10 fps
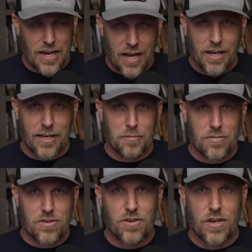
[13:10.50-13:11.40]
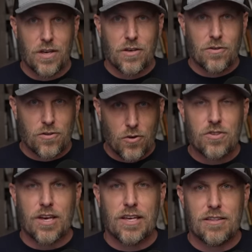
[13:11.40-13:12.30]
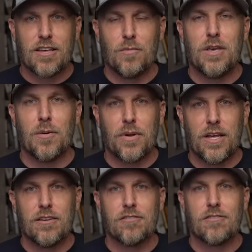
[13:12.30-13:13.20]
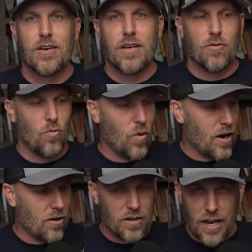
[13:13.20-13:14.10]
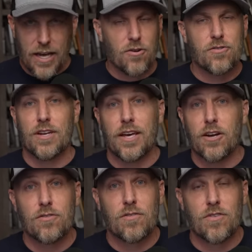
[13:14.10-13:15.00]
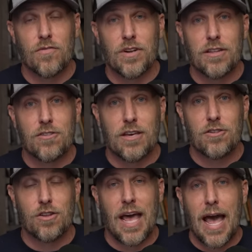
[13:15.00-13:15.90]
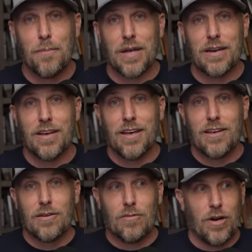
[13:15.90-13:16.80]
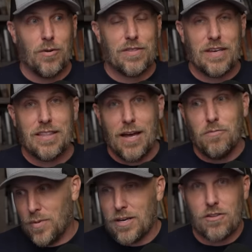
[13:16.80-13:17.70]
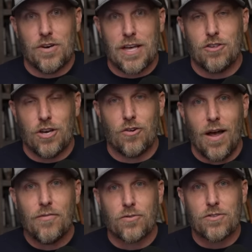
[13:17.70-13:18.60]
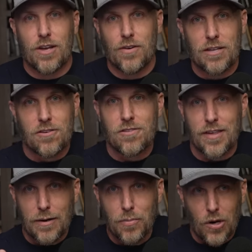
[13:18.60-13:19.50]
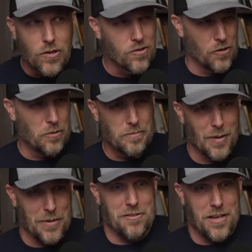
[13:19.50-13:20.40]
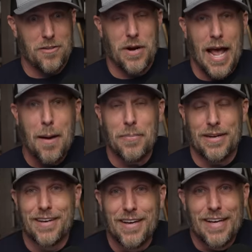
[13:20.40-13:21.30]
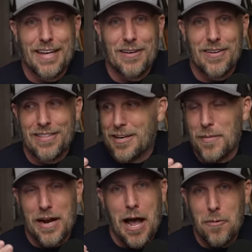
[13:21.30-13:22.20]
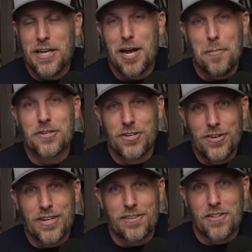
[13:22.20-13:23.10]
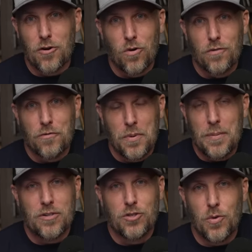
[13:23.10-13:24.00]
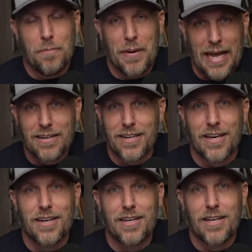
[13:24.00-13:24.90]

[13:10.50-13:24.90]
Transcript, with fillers: times, Susa is going to be a place where layers and layers of civilization happen. Why do I think that? Well, because of all that geographical stuff I just said, but also because that's what happened. And think about how many opportunities there were for people to abandon it